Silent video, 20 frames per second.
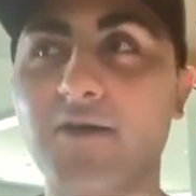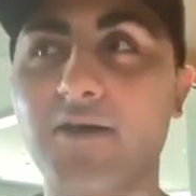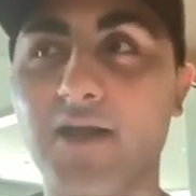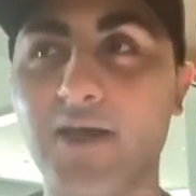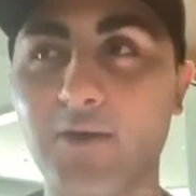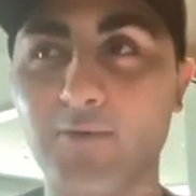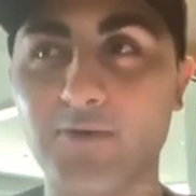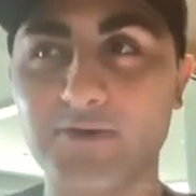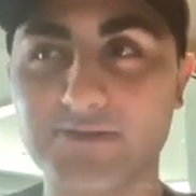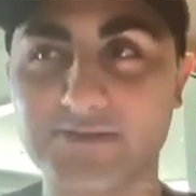
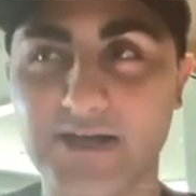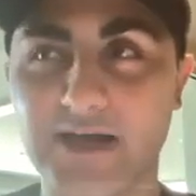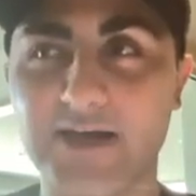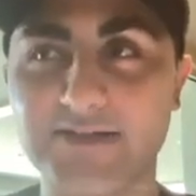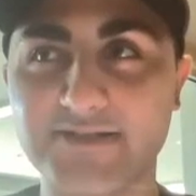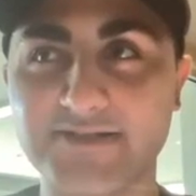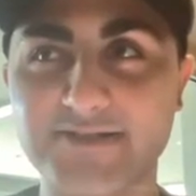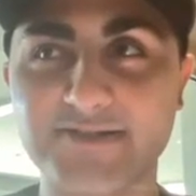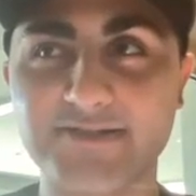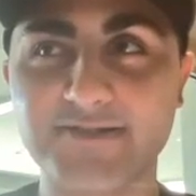It was
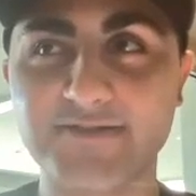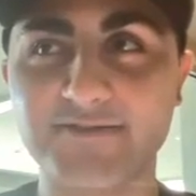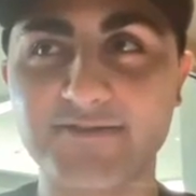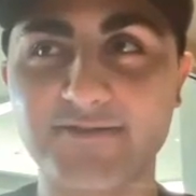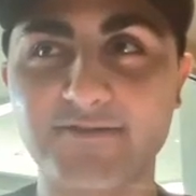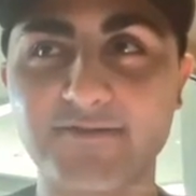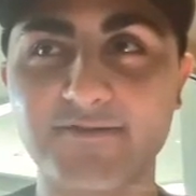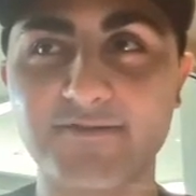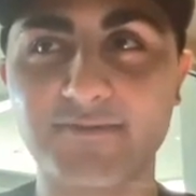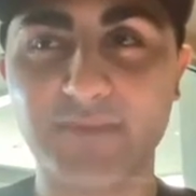us
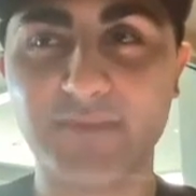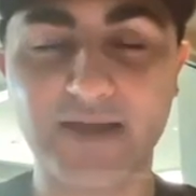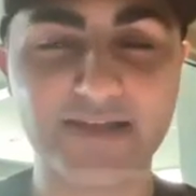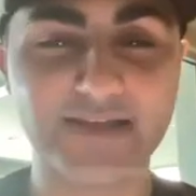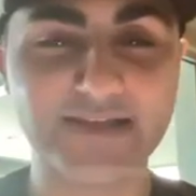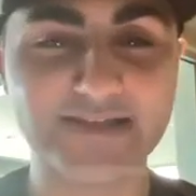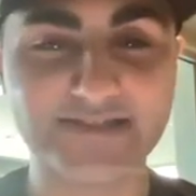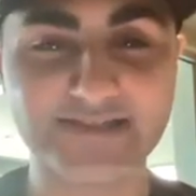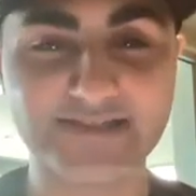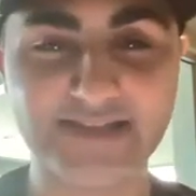
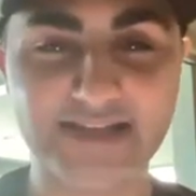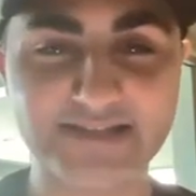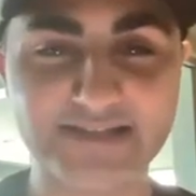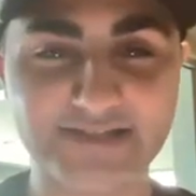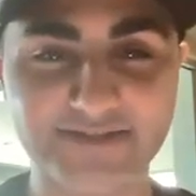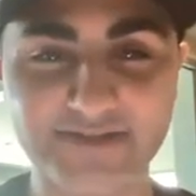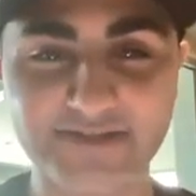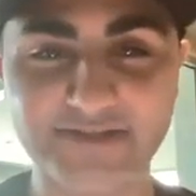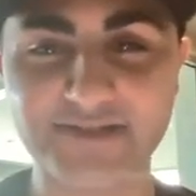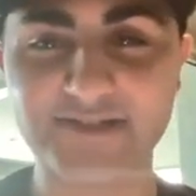making
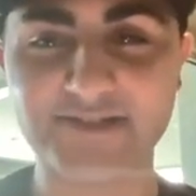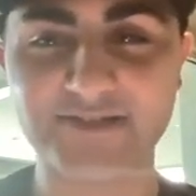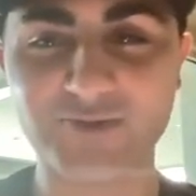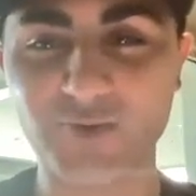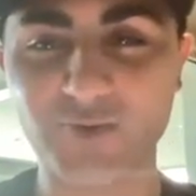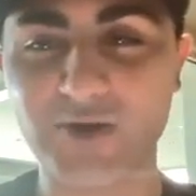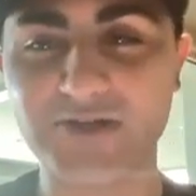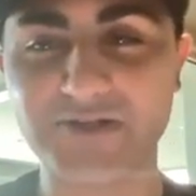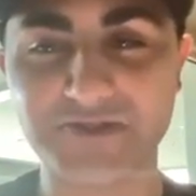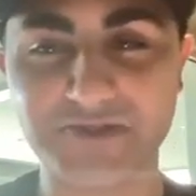sense of the
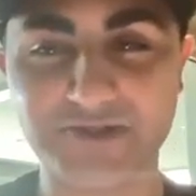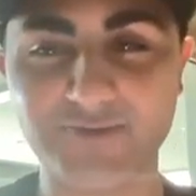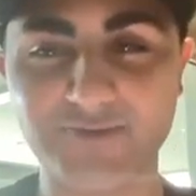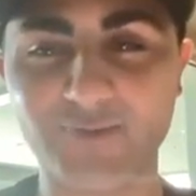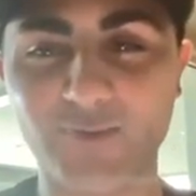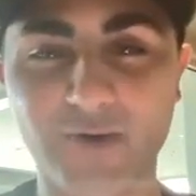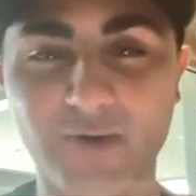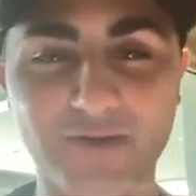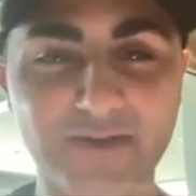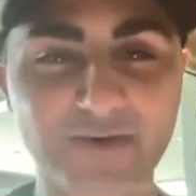situation
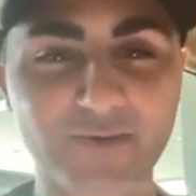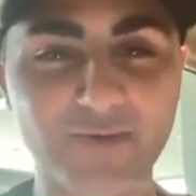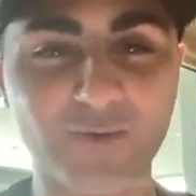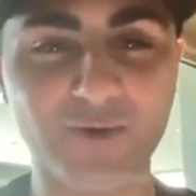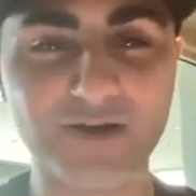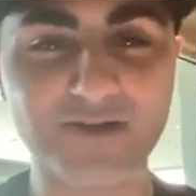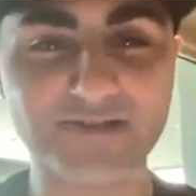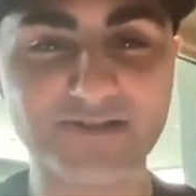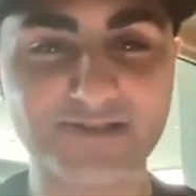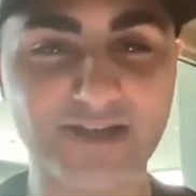more than it
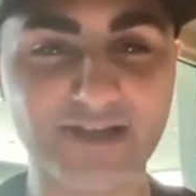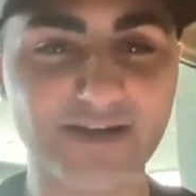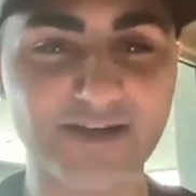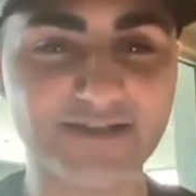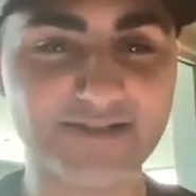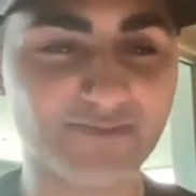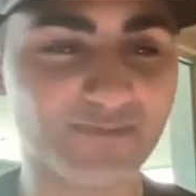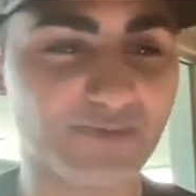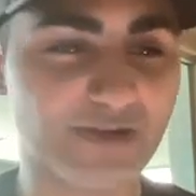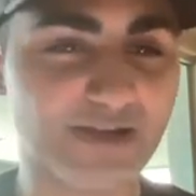was
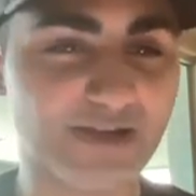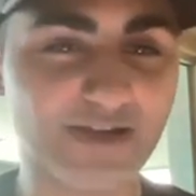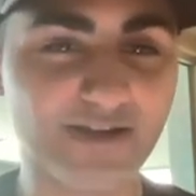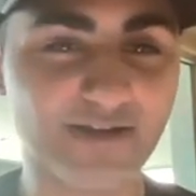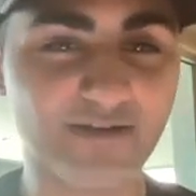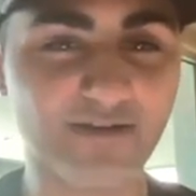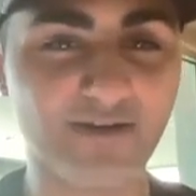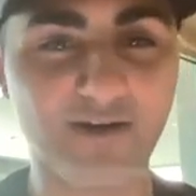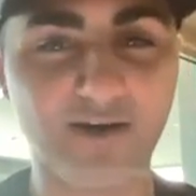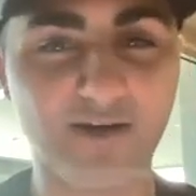us
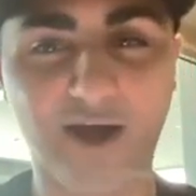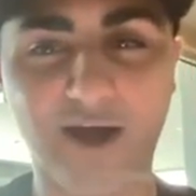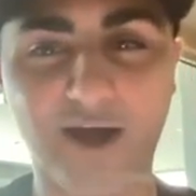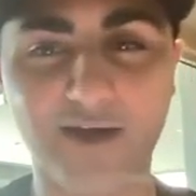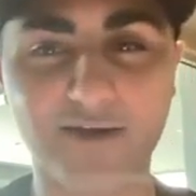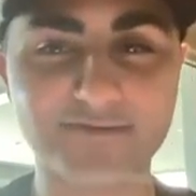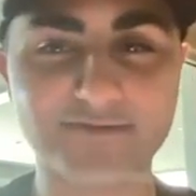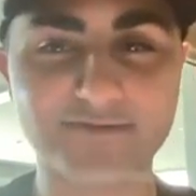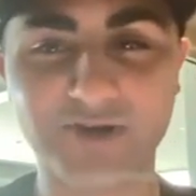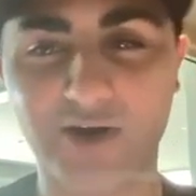being,
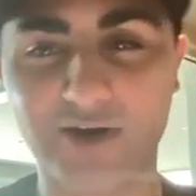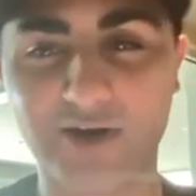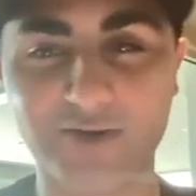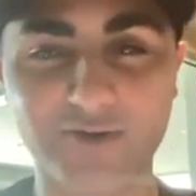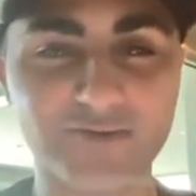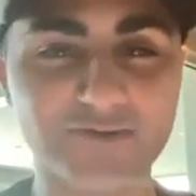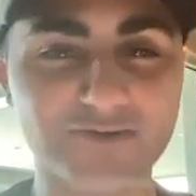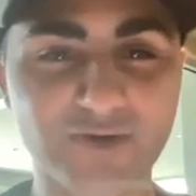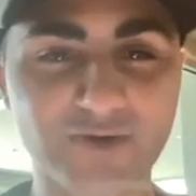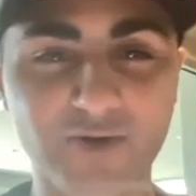ah, oh, Johnny
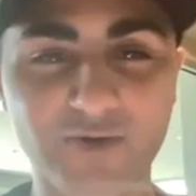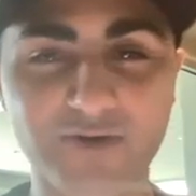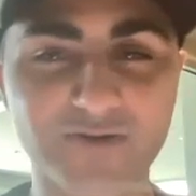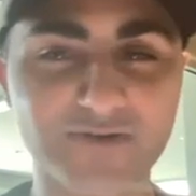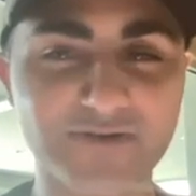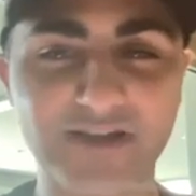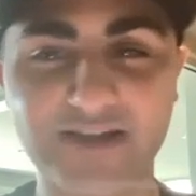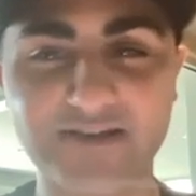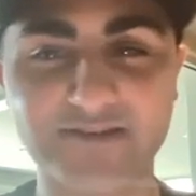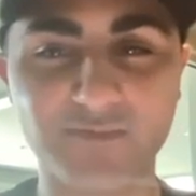Gaudreau, you're
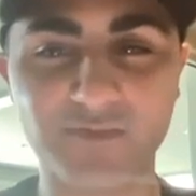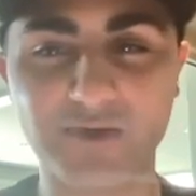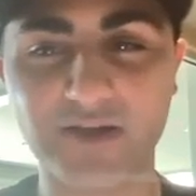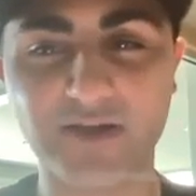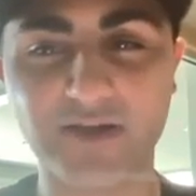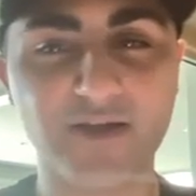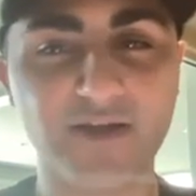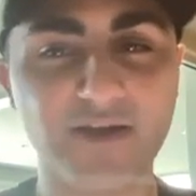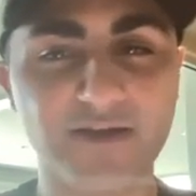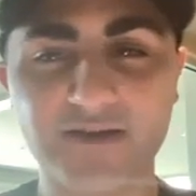dead to
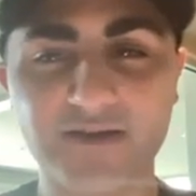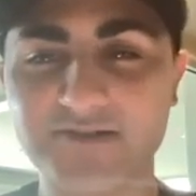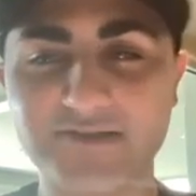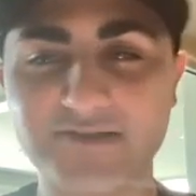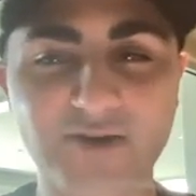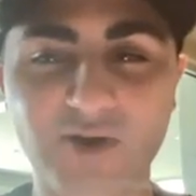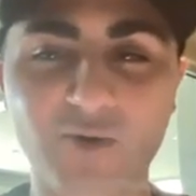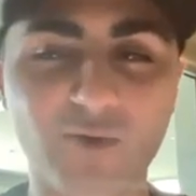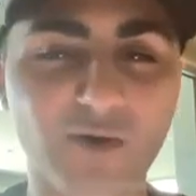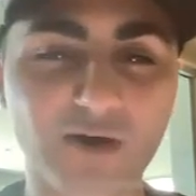me.
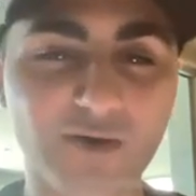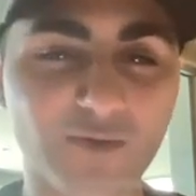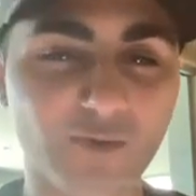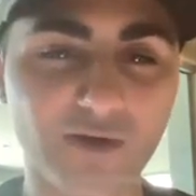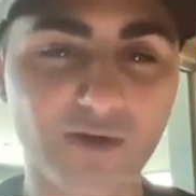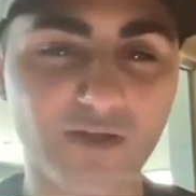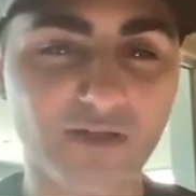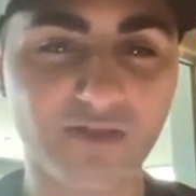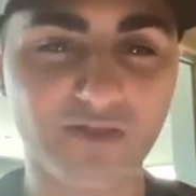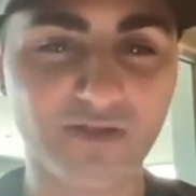Because no one
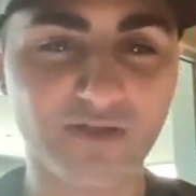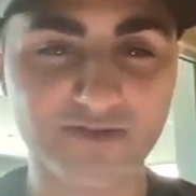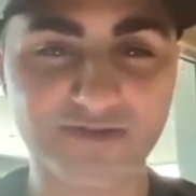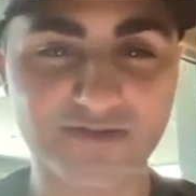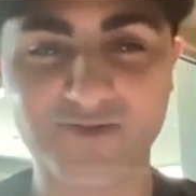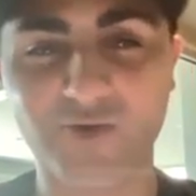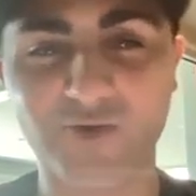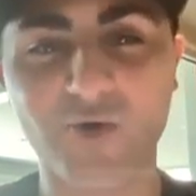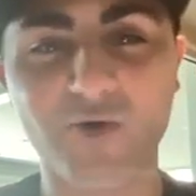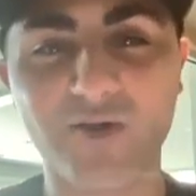with a
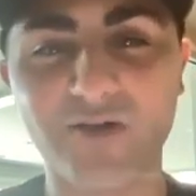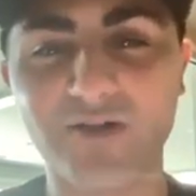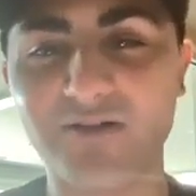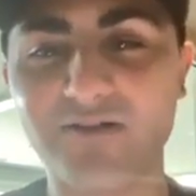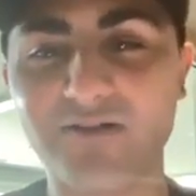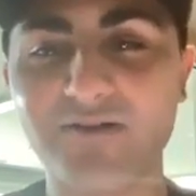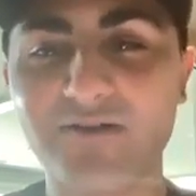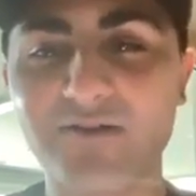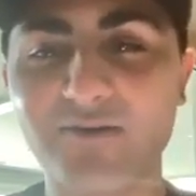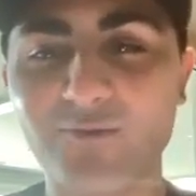
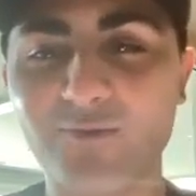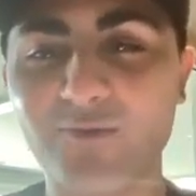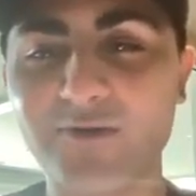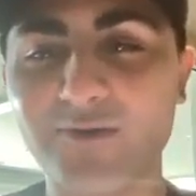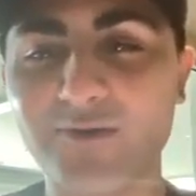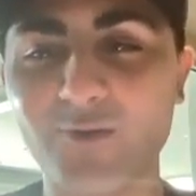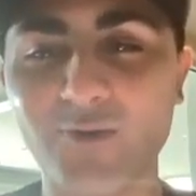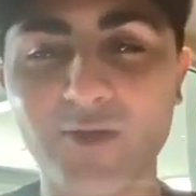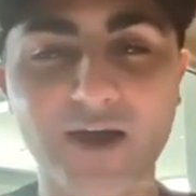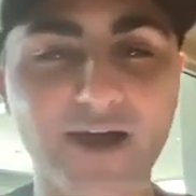soul
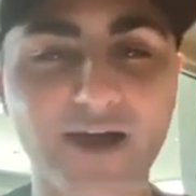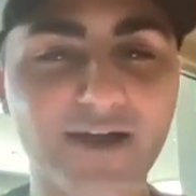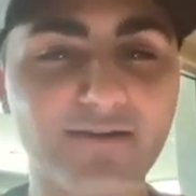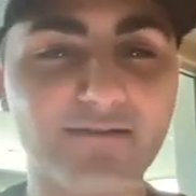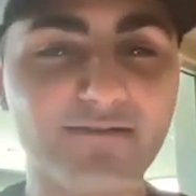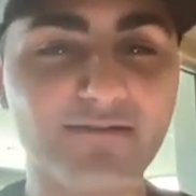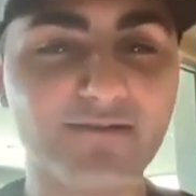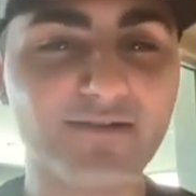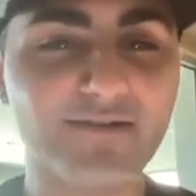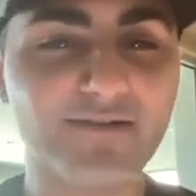would do that.